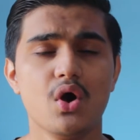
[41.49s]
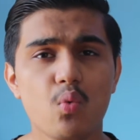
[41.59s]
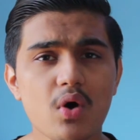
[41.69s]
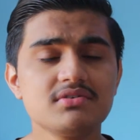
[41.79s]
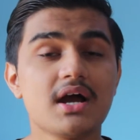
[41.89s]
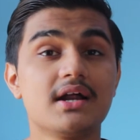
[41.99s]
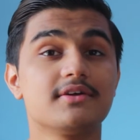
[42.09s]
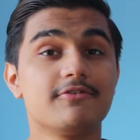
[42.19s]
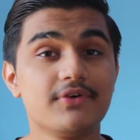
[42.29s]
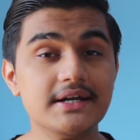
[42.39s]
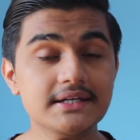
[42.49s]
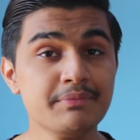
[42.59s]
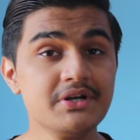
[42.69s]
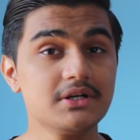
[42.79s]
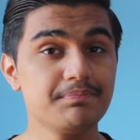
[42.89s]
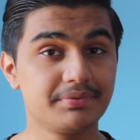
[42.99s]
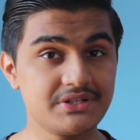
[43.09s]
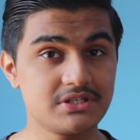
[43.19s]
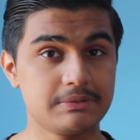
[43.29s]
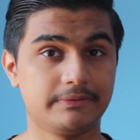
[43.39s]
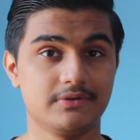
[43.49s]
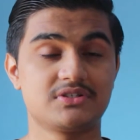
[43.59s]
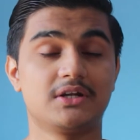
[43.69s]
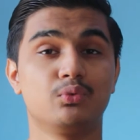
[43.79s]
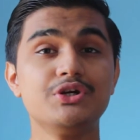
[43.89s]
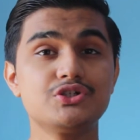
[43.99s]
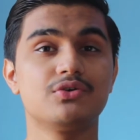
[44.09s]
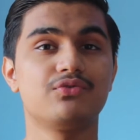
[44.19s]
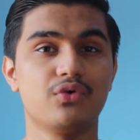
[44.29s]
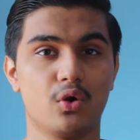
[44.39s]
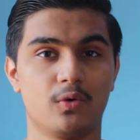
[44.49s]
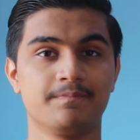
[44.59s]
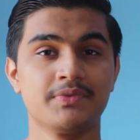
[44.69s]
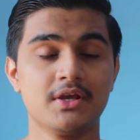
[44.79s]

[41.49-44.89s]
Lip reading: what are the fundamental principles that we should follow